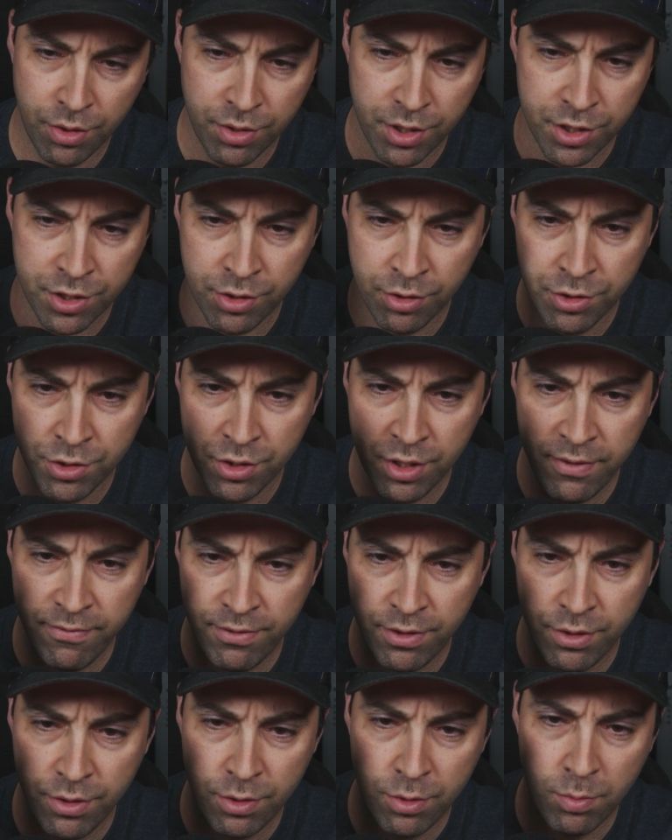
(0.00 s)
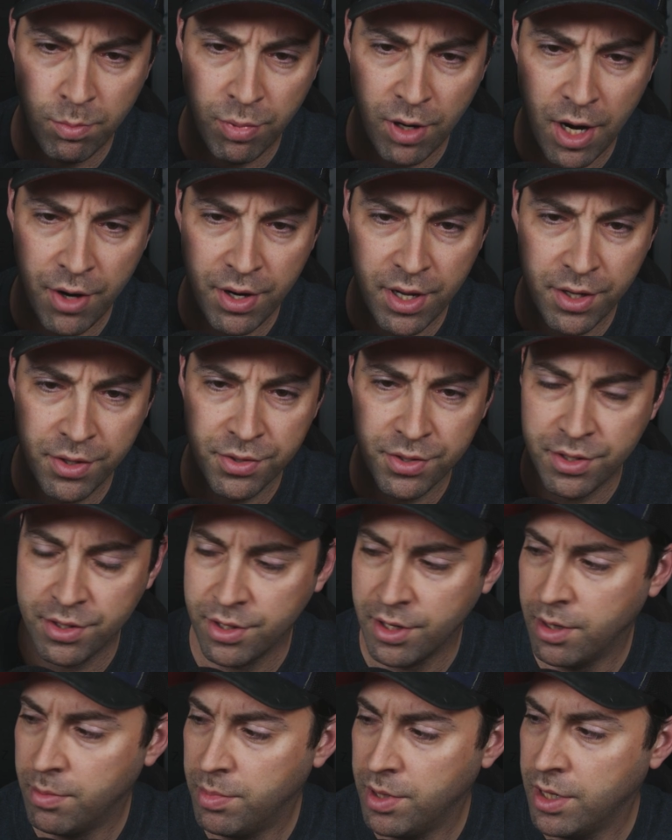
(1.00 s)
exclusively through Brownells is
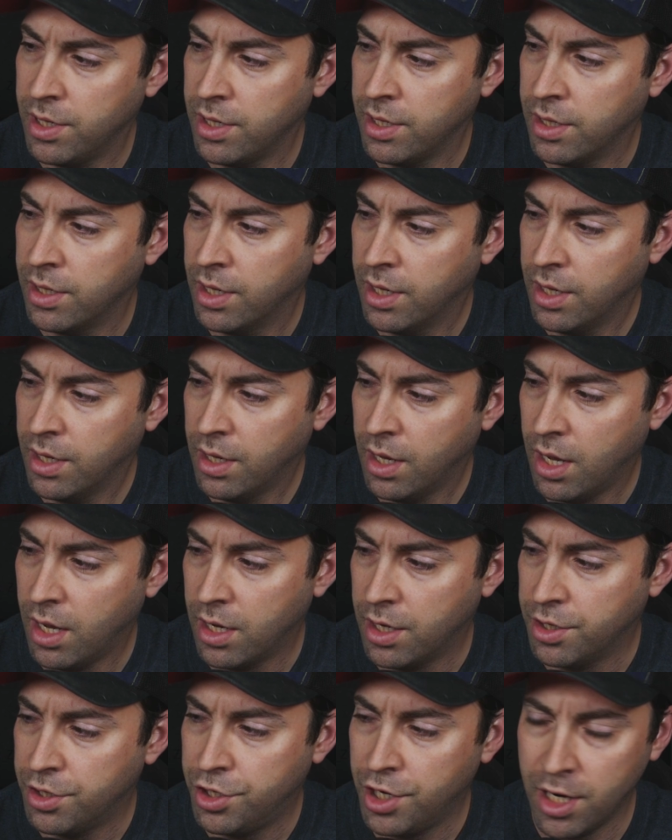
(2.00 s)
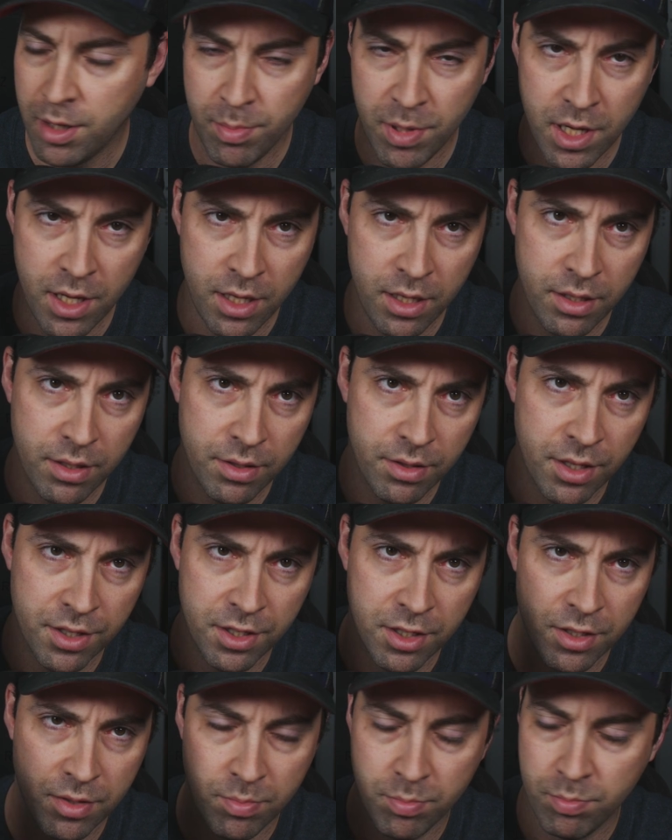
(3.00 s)
going to be JB. This
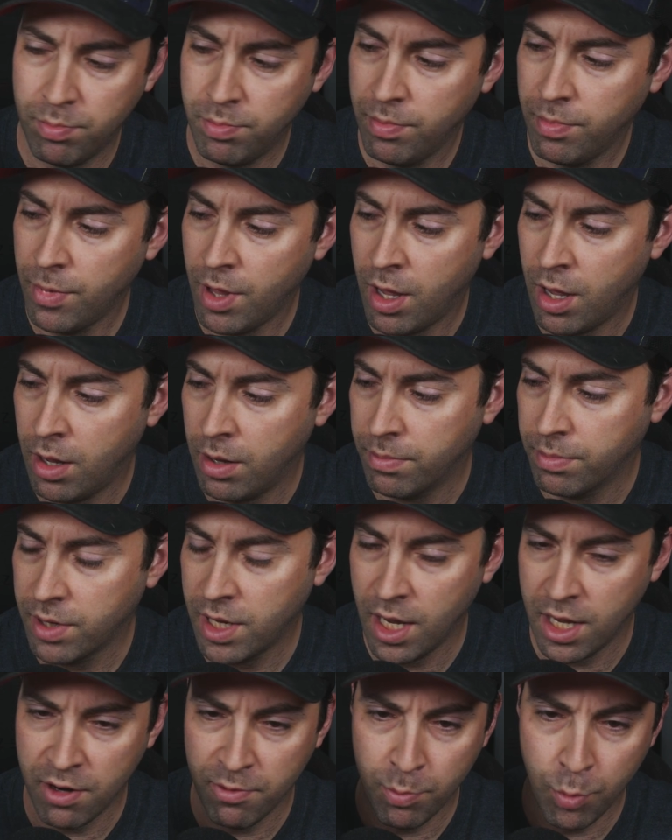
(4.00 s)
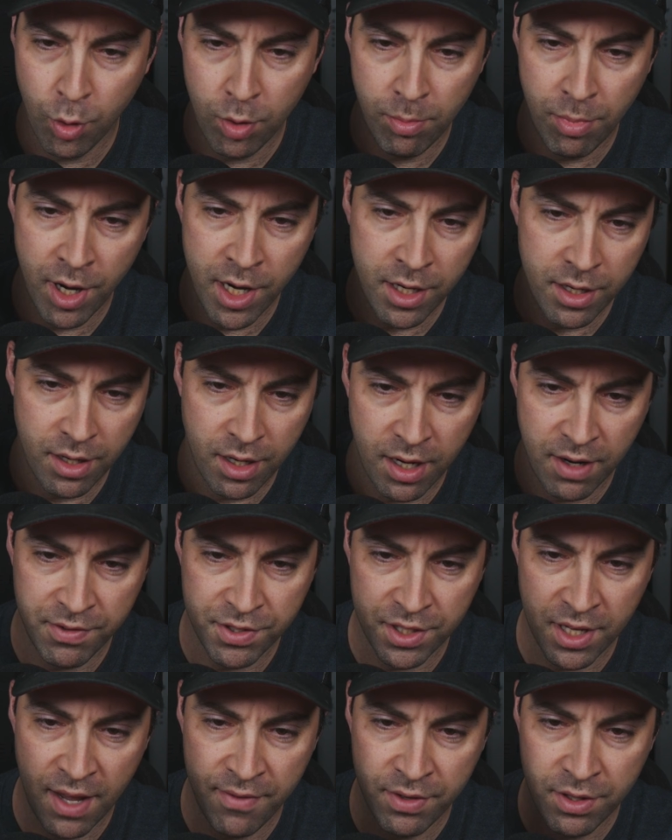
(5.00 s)
is a can of Bore Bright. I
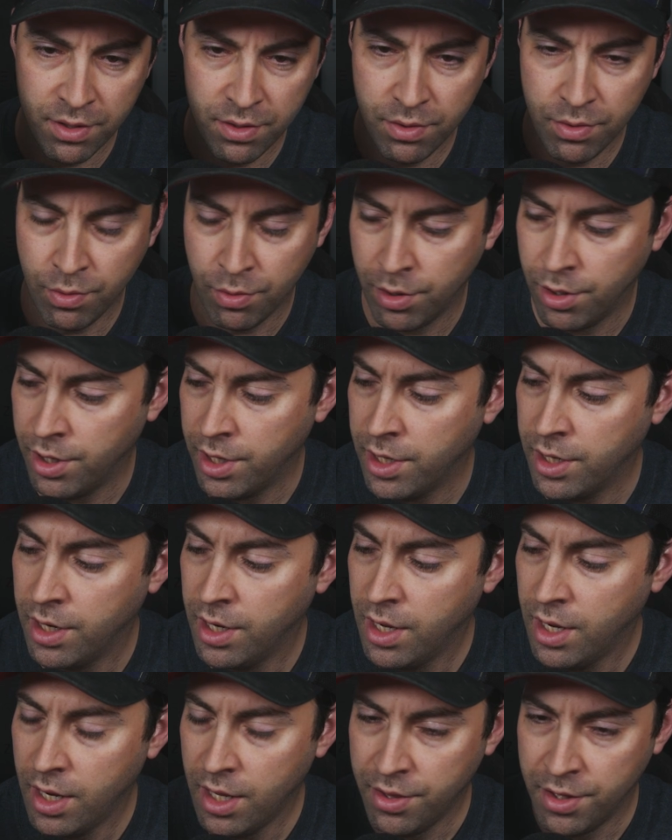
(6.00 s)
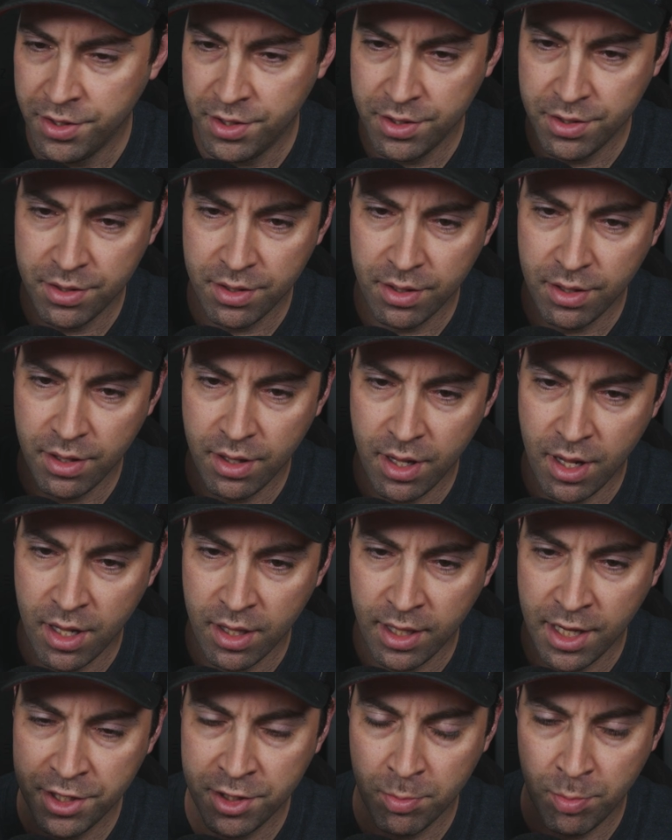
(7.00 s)
obviously haven't ordered it. This is
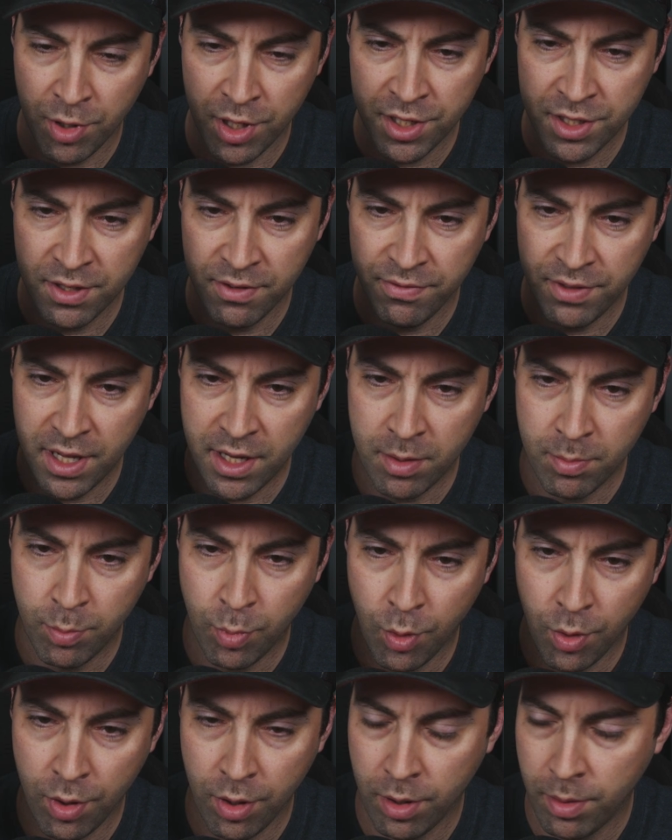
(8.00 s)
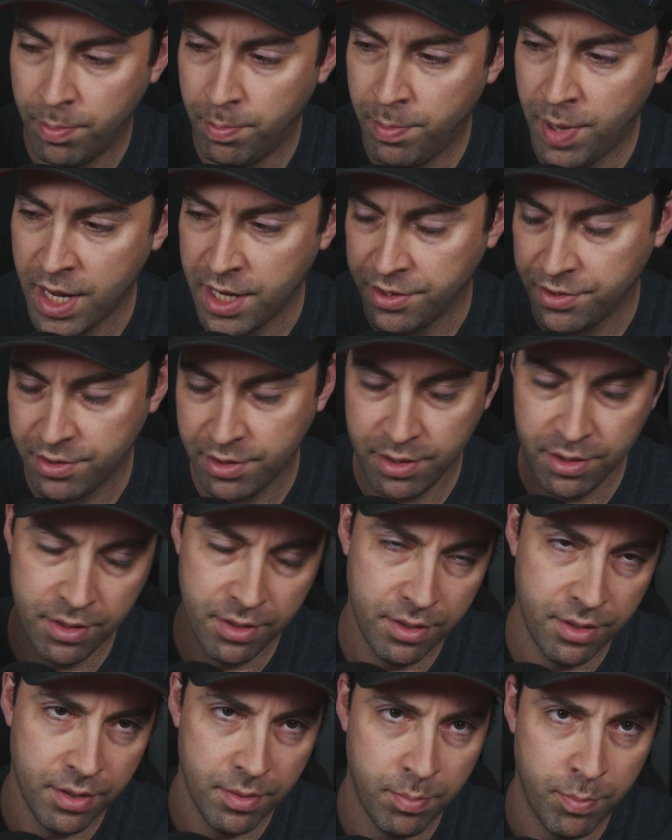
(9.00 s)
less abrasive than Bore Paste.
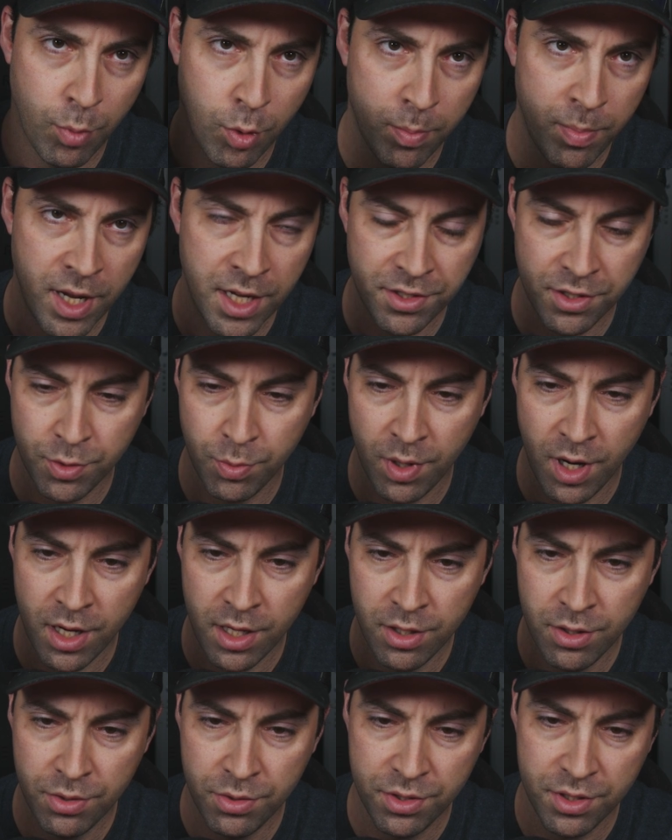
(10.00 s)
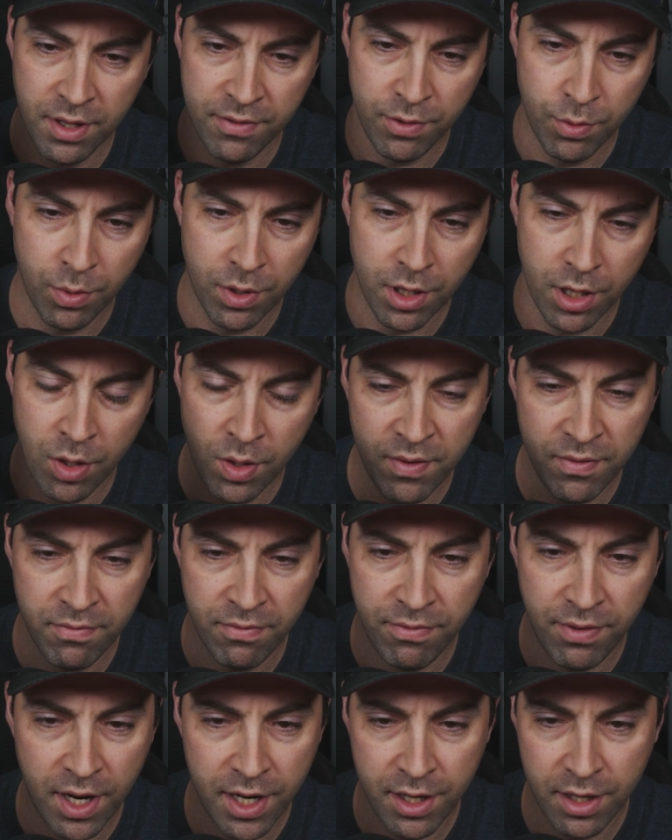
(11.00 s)
Bore Paste is what I used. If you want to go even
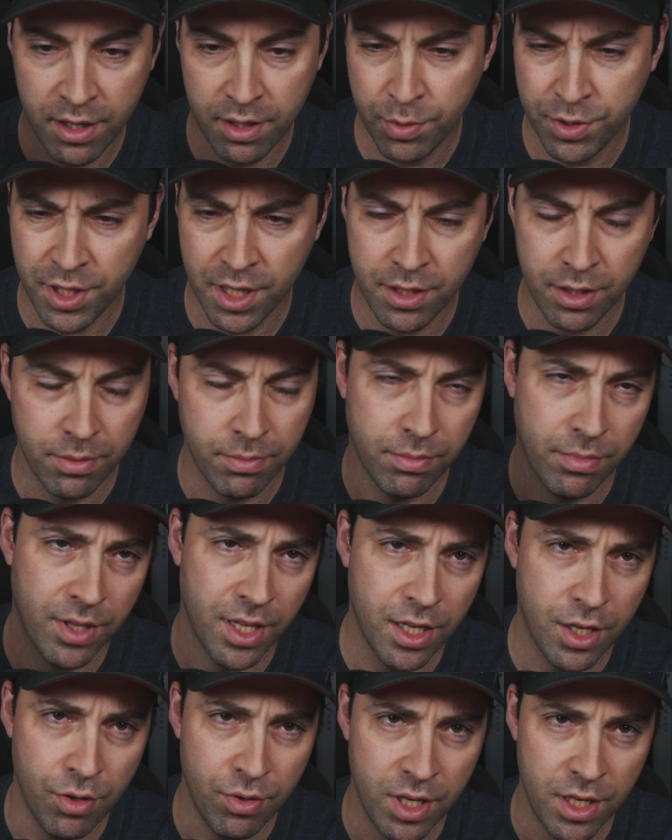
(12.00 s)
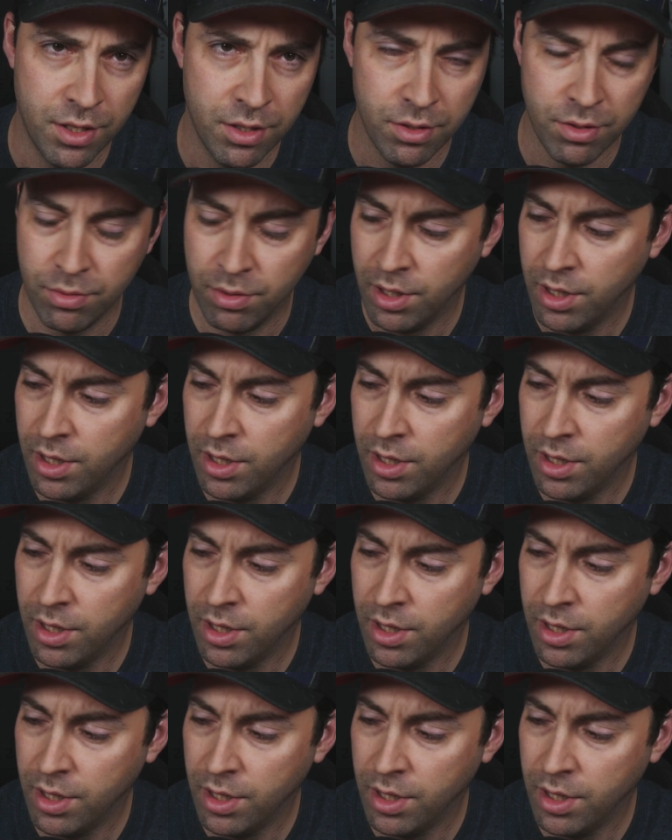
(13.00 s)
finer, which I don't think you need to,